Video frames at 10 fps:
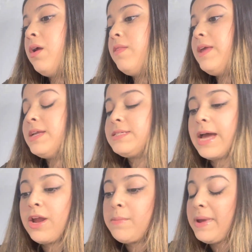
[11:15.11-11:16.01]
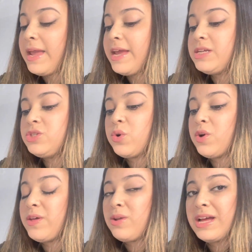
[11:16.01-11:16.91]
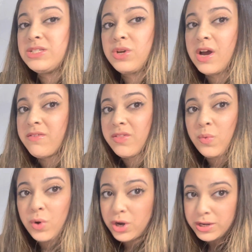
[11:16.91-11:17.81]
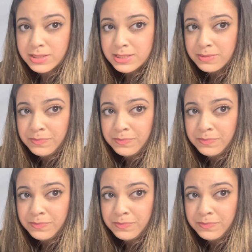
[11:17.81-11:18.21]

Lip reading: the entire page, or they don't like to cover the words.